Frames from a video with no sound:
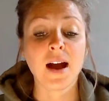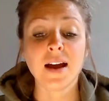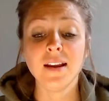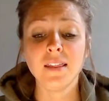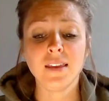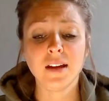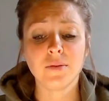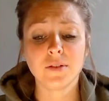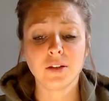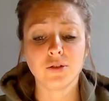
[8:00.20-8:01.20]
I didn't think it
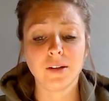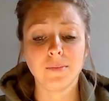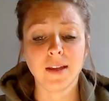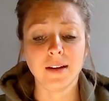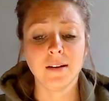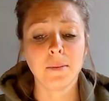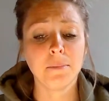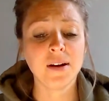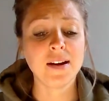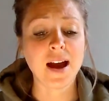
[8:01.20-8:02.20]
was a dream then,
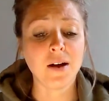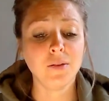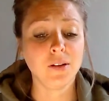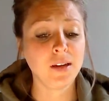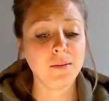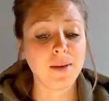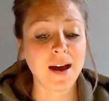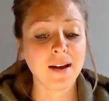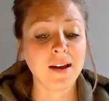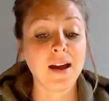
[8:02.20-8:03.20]
but now, looking
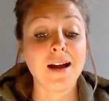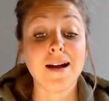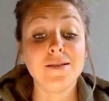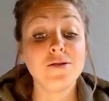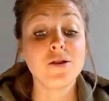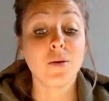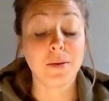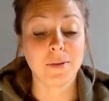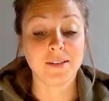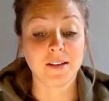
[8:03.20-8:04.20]
back, I know it
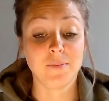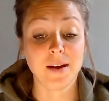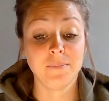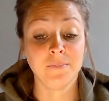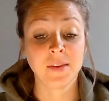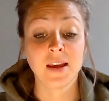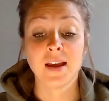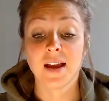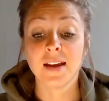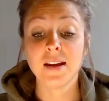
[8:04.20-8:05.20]
must have been.
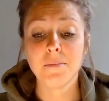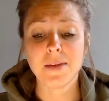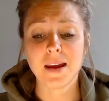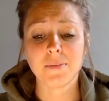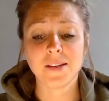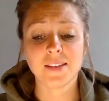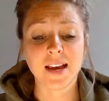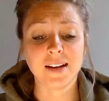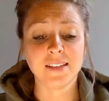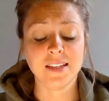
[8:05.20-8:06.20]
It didn't make me
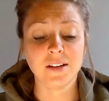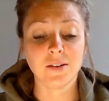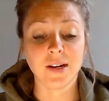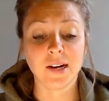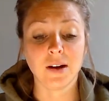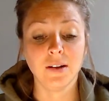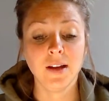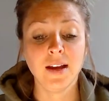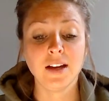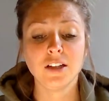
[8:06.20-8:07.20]
sad to see her at all.
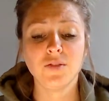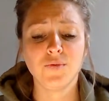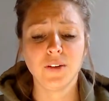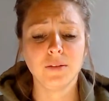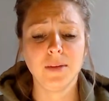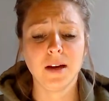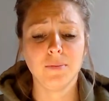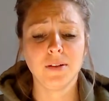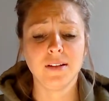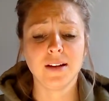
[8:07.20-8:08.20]
It just filled me
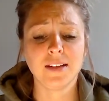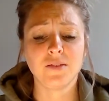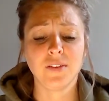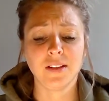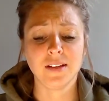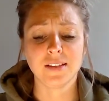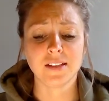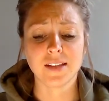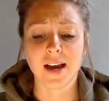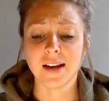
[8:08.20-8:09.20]
up with nice feelings
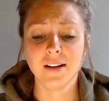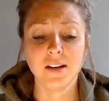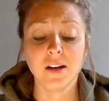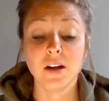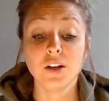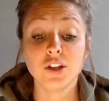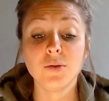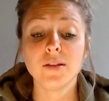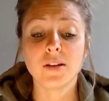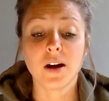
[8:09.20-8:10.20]
inside. She
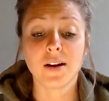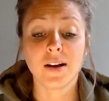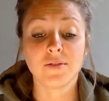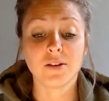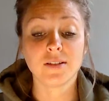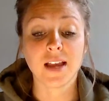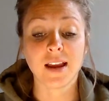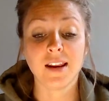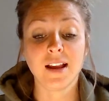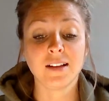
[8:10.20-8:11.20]
was gone after a
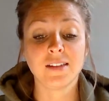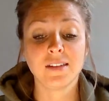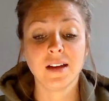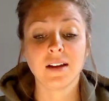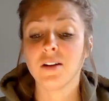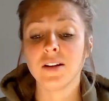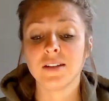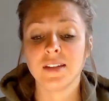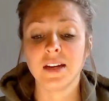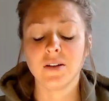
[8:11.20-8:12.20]
second. I couldn't
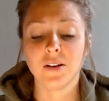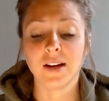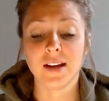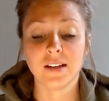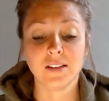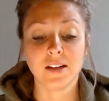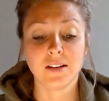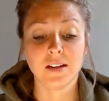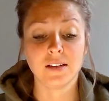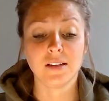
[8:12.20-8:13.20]
see her again
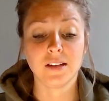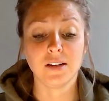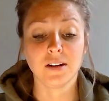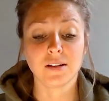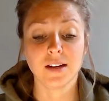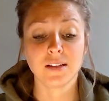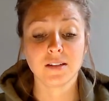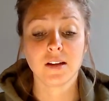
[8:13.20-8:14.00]
into the darkness.